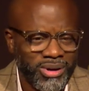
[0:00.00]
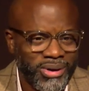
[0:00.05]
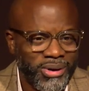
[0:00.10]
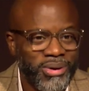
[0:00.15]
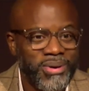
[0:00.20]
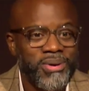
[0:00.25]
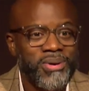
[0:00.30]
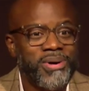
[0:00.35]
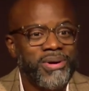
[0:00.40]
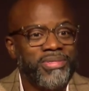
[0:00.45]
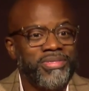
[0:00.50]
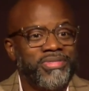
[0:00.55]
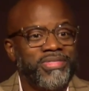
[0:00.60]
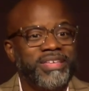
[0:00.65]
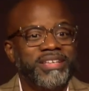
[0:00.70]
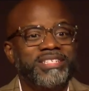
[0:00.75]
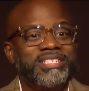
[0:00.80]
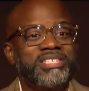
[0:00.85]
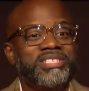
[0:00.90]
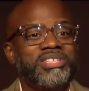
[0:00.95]
on
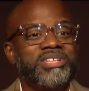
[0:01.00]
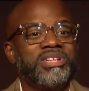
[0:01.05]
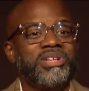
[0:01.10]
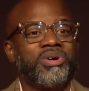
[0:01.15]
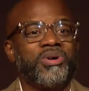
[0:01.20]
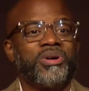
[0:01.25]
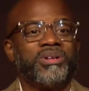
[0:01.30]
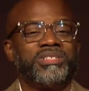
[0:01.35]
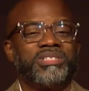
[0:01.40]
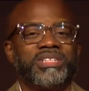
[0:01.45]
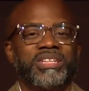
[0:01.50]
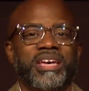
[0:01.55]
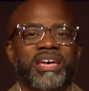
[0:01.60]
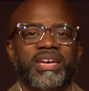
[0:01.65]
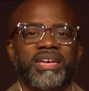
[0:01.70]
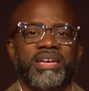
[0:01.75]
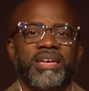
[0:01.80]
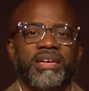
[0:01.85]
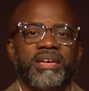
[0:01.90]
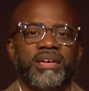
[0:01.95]
this, the Lord's
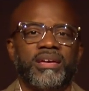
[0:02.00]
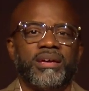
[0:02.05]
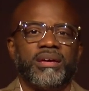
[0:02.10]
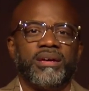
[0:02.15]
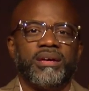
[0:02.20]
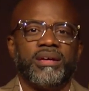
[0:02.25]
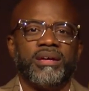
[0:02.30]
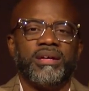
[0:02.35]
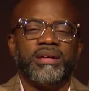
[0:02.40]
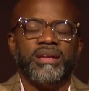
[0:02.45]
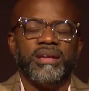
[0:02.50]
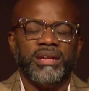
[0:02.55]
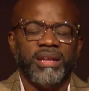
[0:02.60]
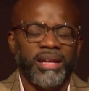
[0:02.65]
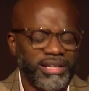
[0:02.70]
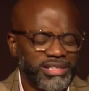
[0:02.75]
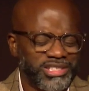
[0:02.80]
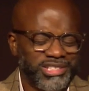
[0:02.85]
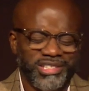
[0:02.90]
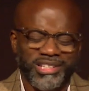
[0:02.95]
day,
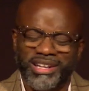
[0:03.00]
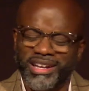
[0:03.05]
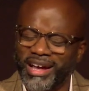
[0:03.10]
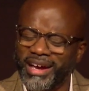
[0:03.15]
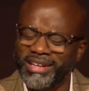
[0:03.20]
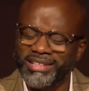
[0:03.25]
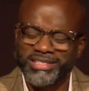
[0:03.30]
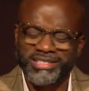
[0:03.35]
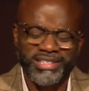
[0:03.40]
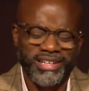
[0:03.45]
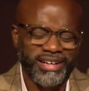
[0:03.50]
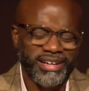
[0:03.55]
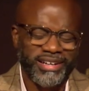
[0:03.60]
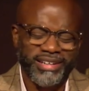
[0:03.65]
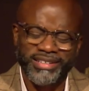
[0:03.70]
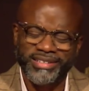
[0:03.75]
let your light shine.